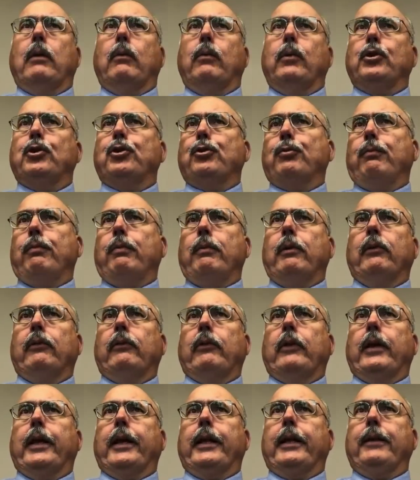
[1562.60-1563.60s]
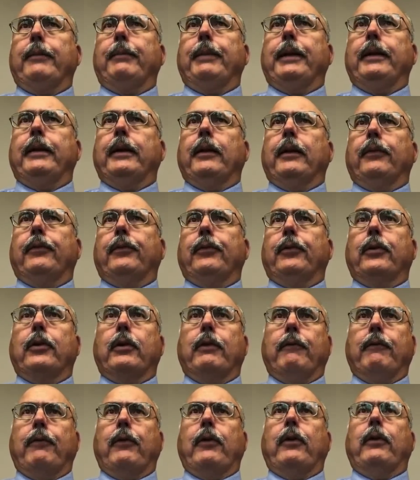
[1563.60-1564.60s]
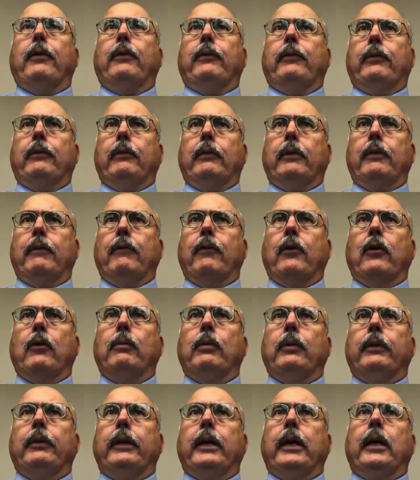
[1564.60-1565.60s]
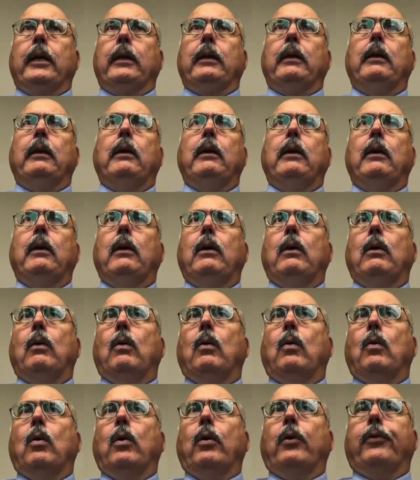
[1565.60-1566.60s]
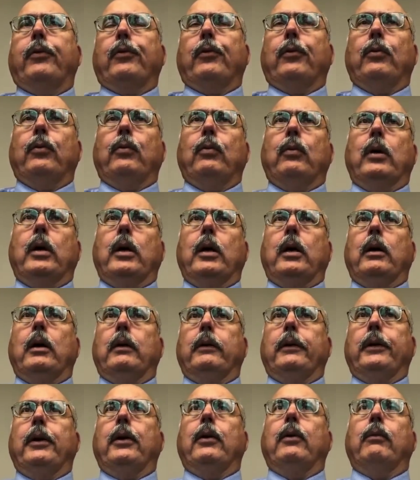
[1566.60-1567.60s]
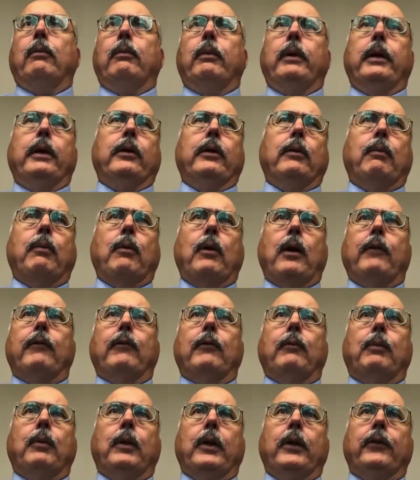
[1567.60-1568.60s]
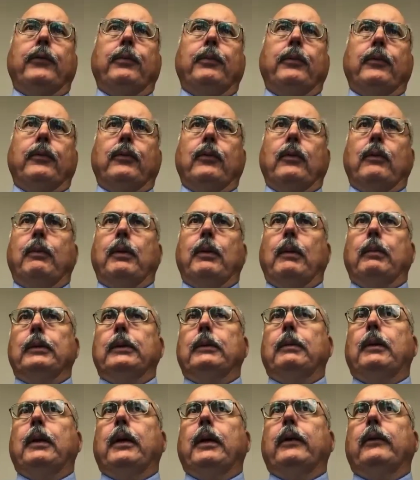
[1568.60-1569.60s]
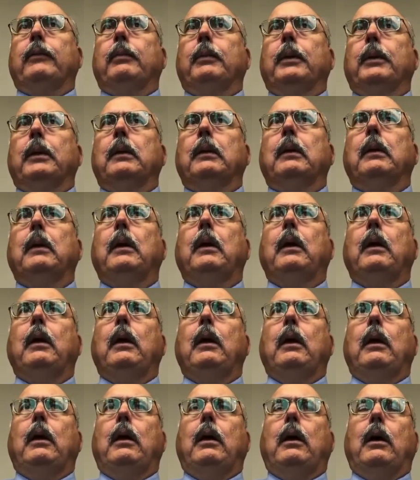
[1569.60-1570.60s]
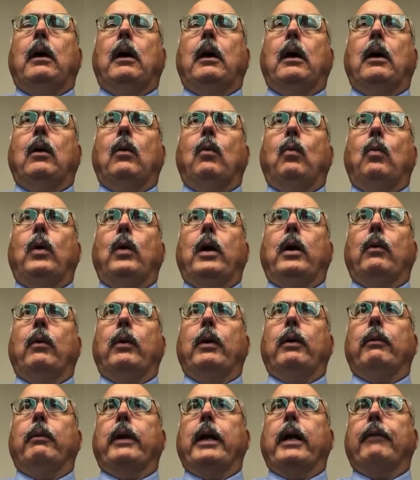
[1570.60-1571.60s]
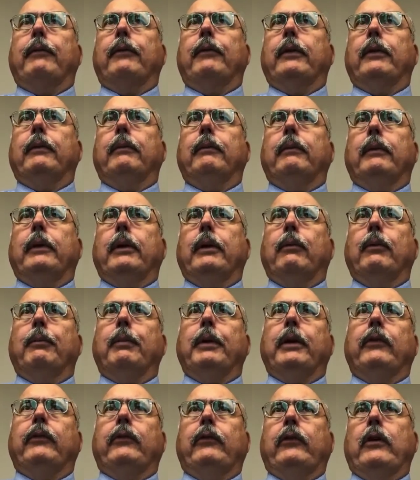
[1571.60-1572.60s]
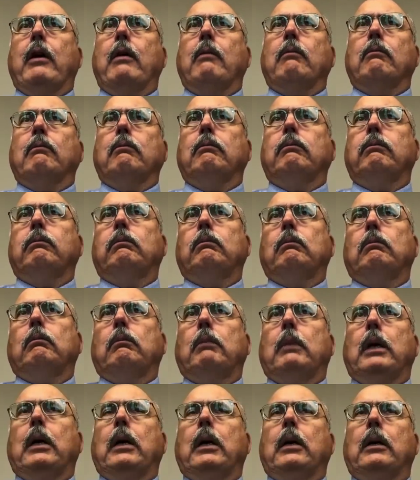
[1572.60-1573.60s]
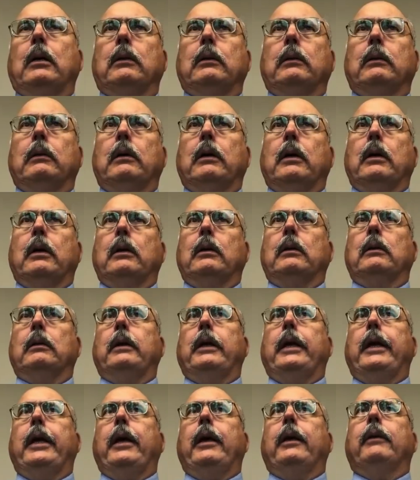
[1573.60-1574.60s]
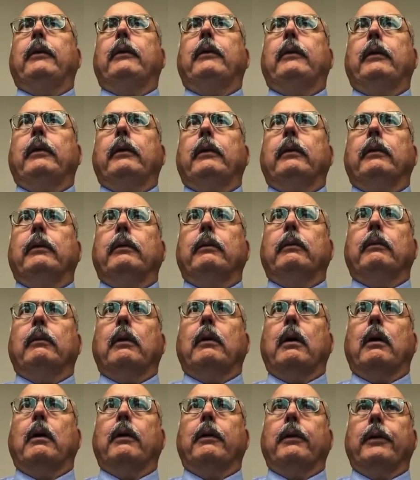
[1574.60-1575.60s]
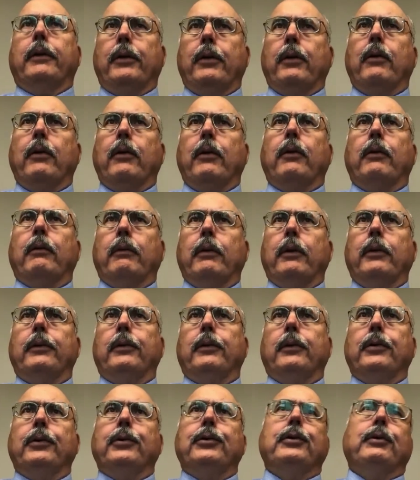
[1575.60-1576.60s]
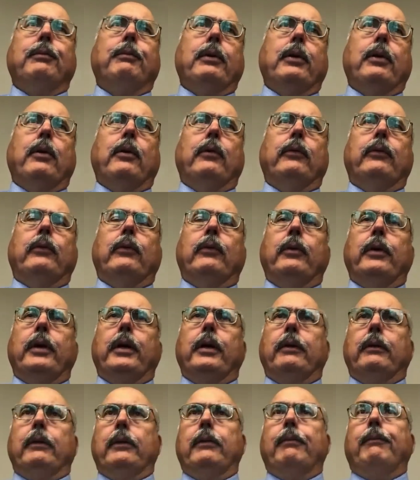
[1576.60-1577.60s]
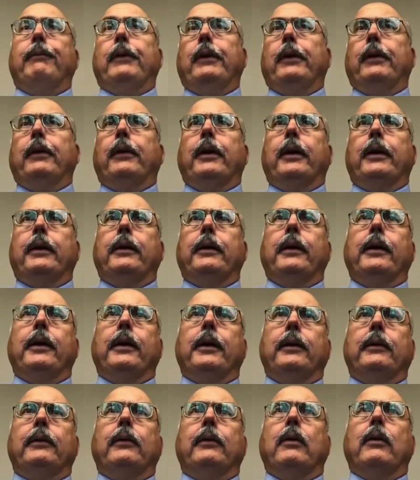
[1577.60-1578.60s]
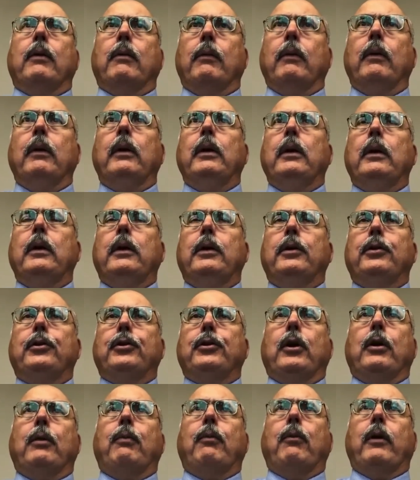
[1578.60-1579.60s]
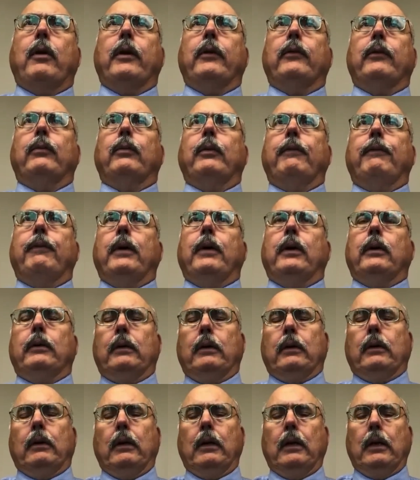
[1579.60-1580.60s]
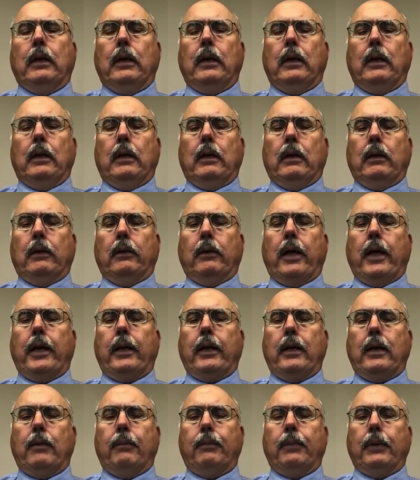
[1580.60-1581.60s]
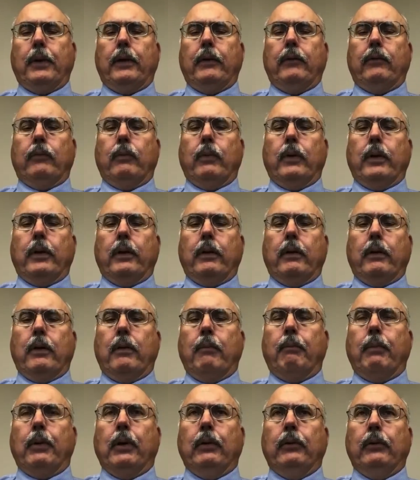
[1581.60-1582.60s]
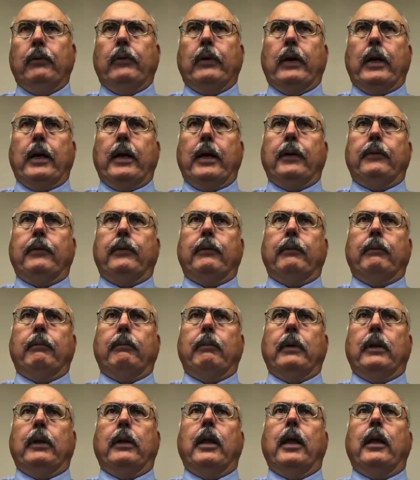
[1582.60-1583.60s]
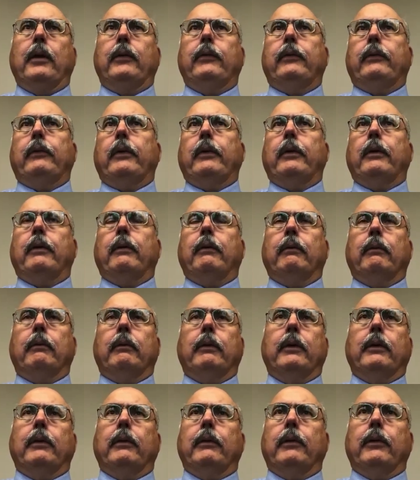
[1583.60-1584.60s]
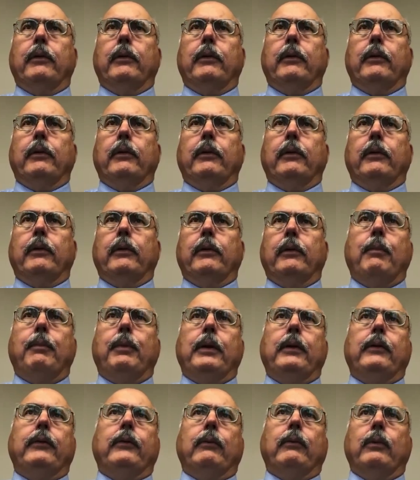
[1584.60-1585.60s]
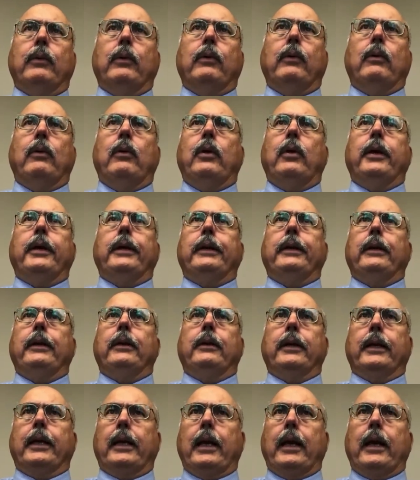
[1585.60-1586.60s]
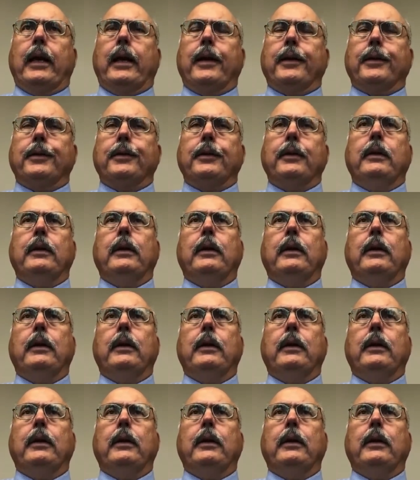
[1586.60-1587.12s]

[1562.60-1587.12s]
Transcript: which would most likely be done through converts, convertible debt, or through uh, you know, either a private placement or a public placement, uh, where we would have to, there would be some uh, uh, hit to our, you know, our, a dilution, but also a hit, very likely a hit to our share price. We felt that a lot of companies, what on both sides, unless there there's certain companies that will only deal in cash,